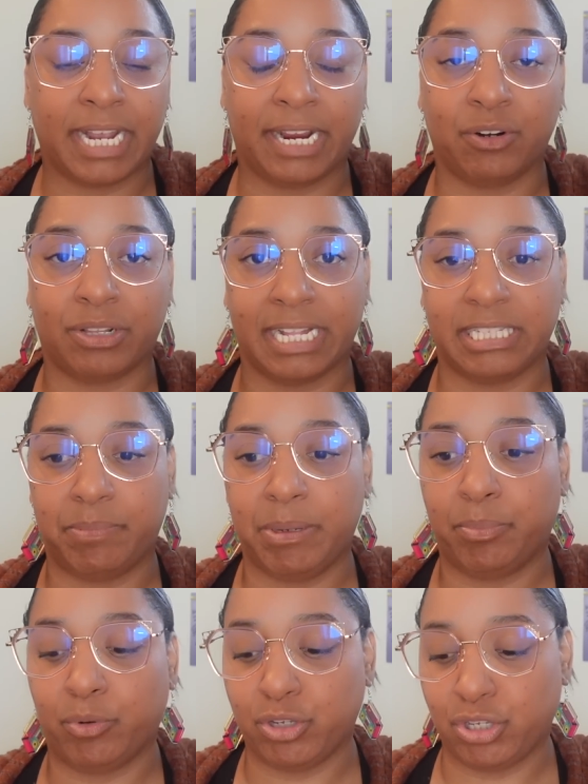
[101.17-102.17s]
I know lots of
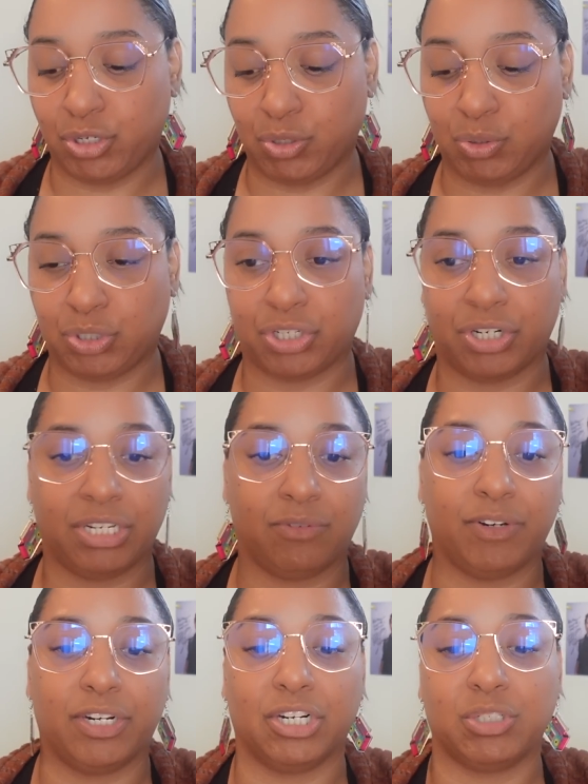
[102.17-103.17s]
people use their
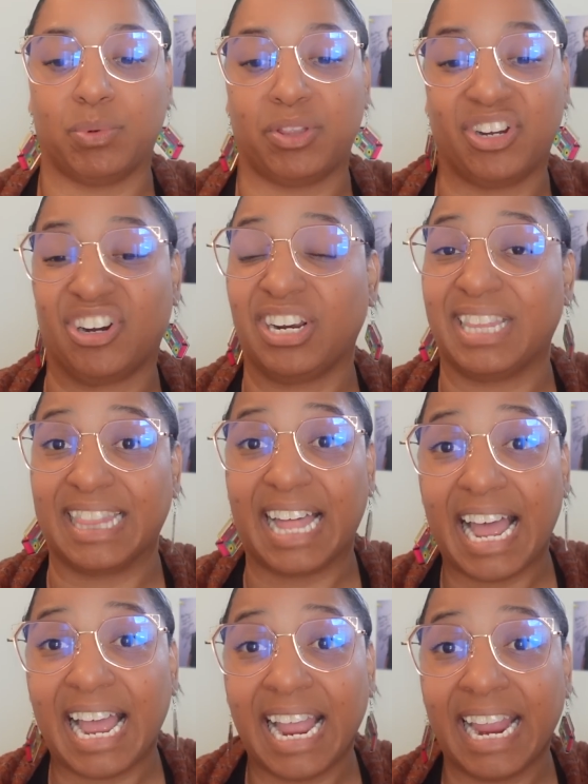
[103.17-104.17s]
e-readers when they're in
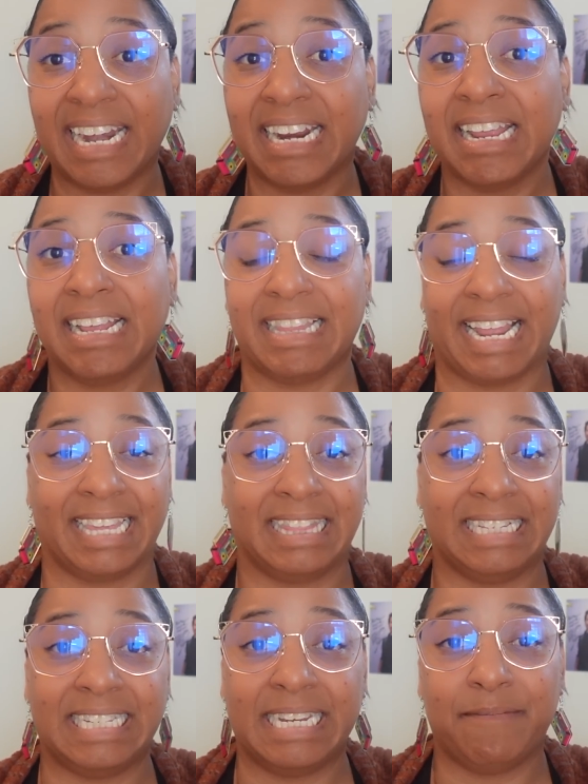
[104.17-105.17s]
line, like at the
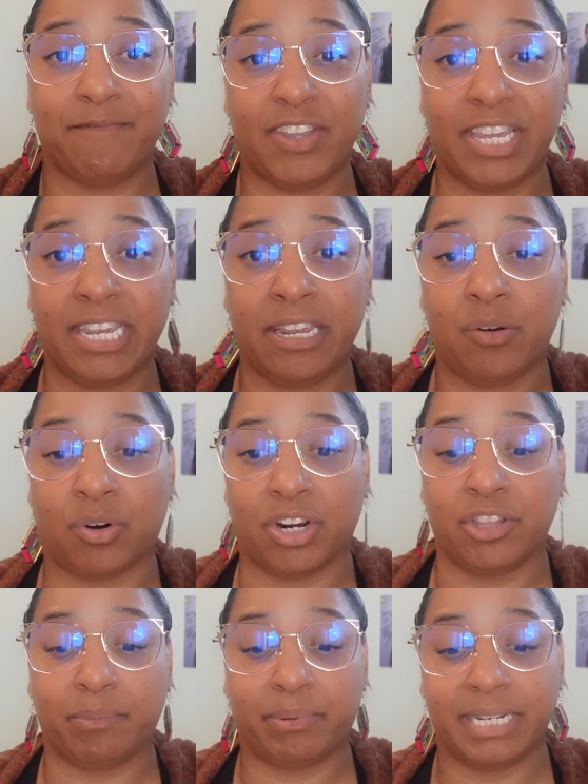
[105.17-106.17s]
DMV or
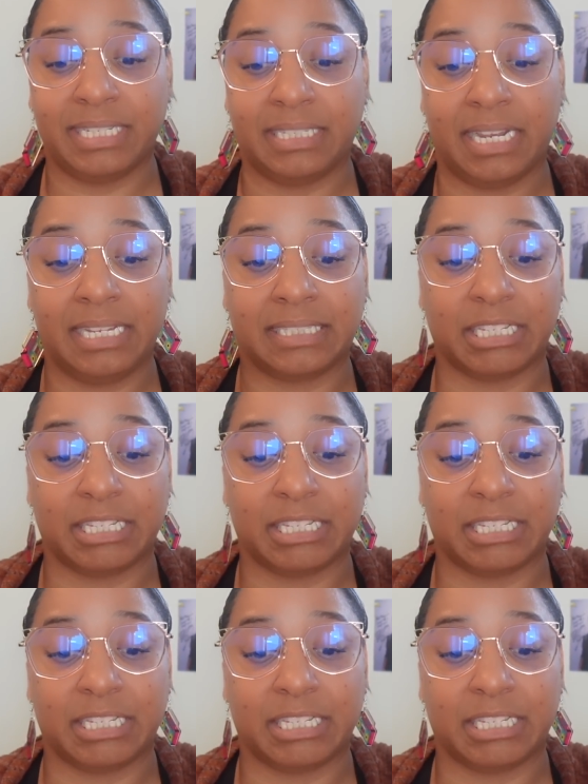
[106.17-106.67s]
other places.